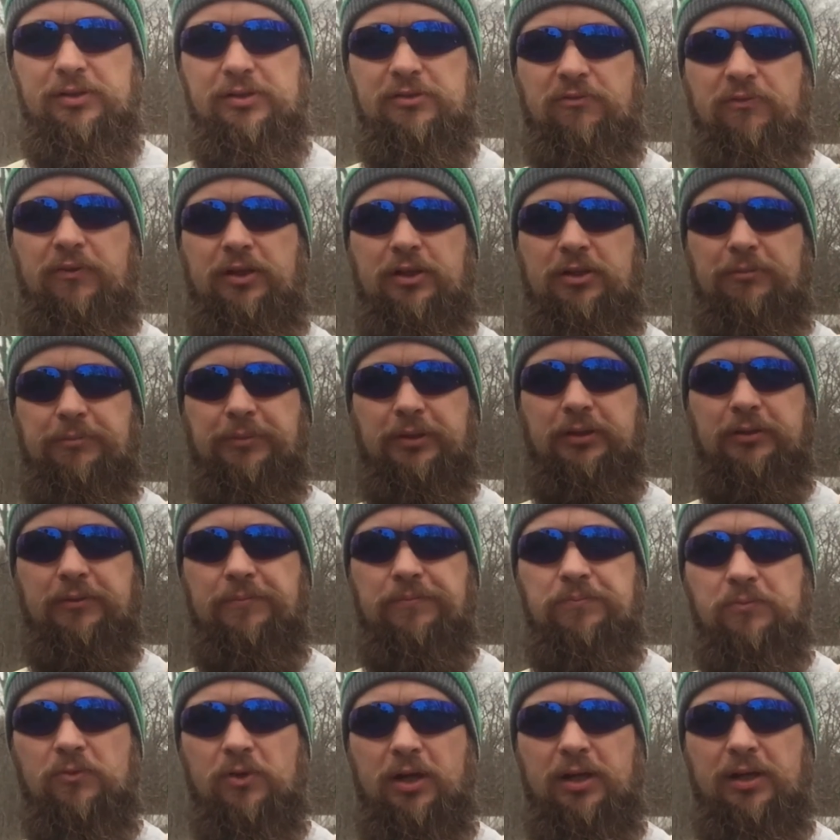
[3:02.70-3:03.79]
this filming.
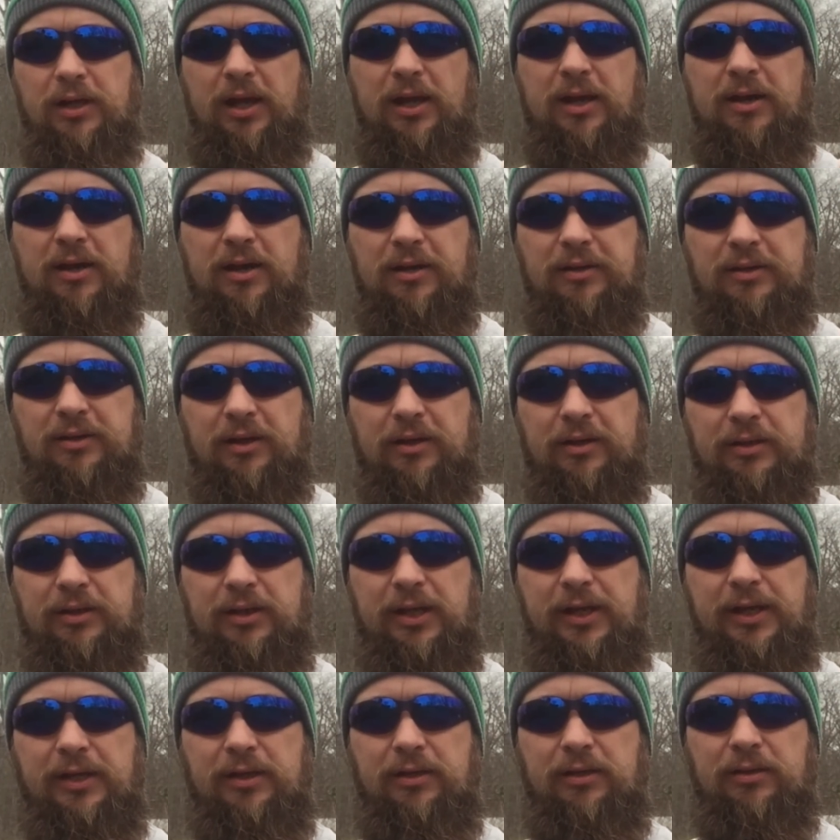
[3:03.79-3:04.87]
Right now, I've got a
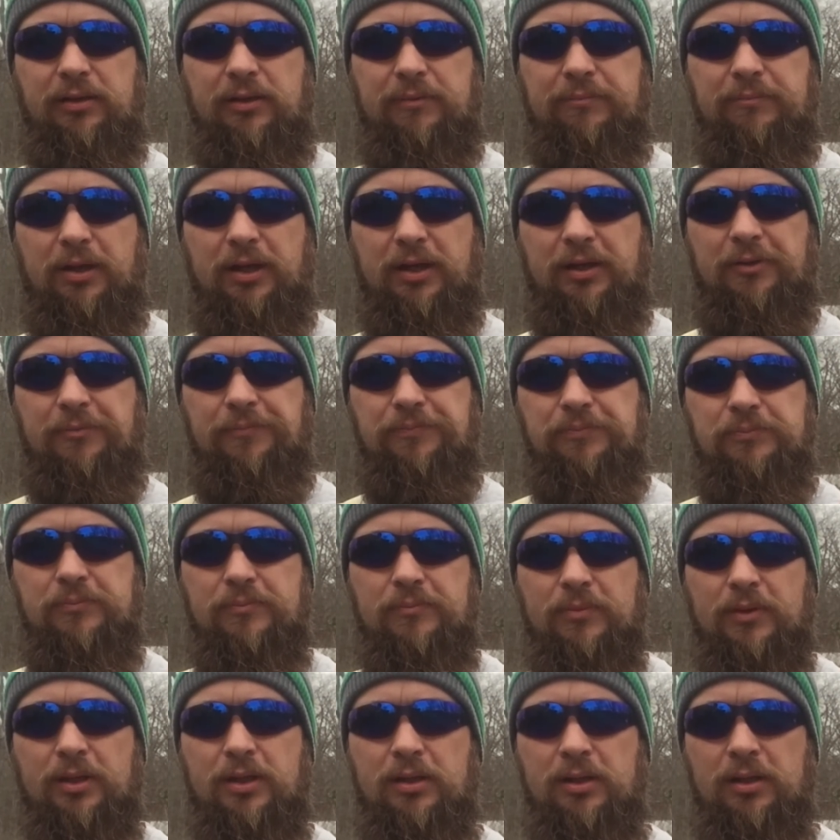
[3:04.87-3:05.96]
Canon and my
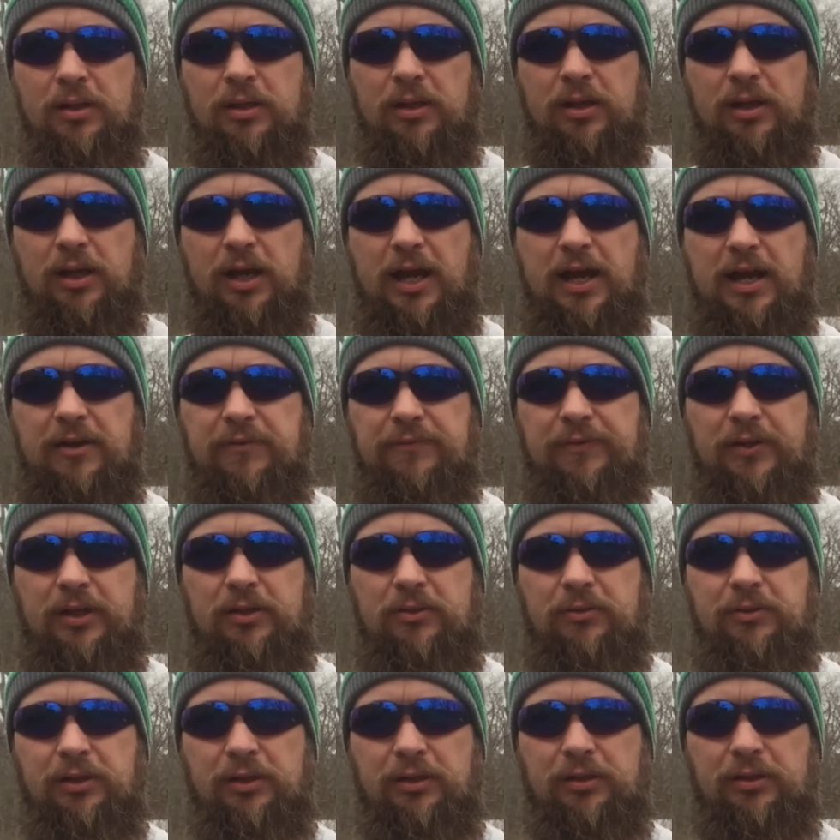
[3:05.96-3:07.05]

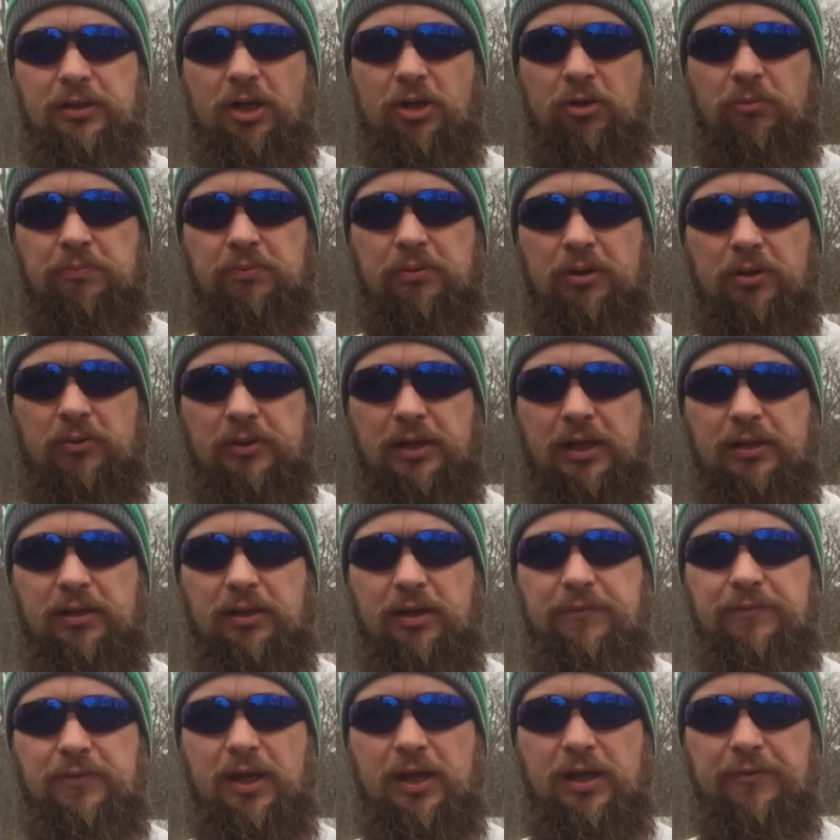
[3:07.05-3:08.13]
iPhone and a GoPro, and I'd
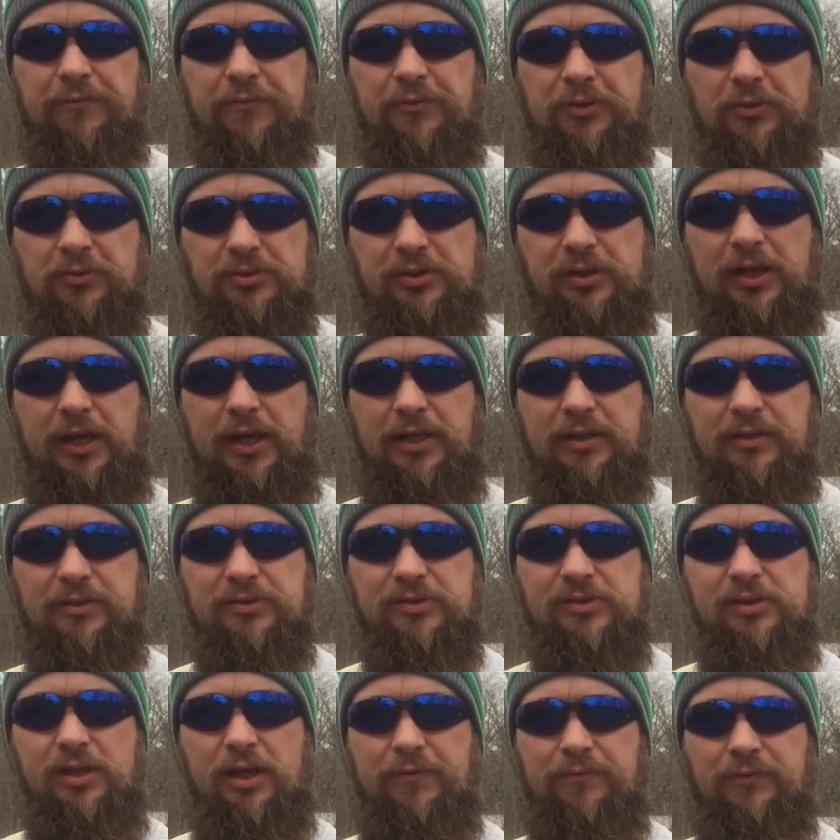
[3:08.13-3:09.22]
love to have one of those Canon
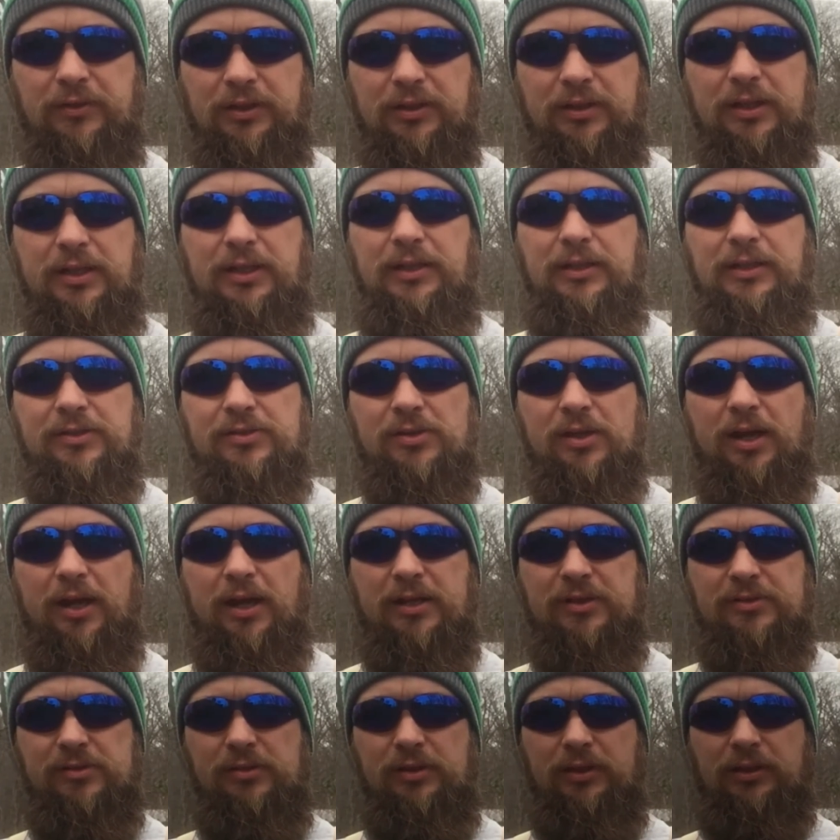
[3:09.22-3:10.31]
70Ds that
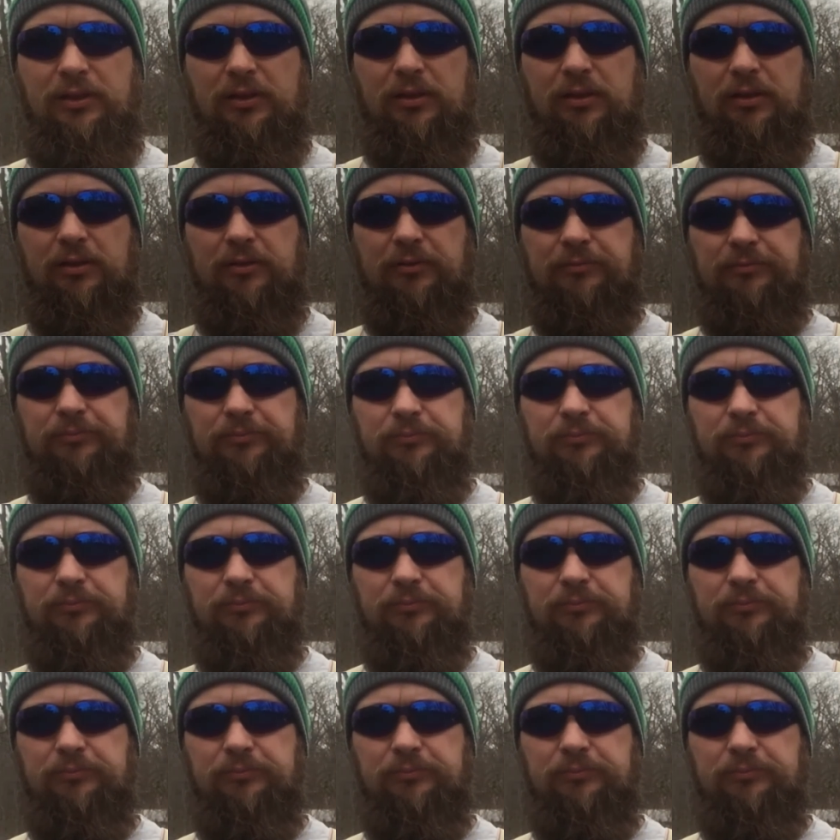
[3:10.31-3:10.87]
has the, uh,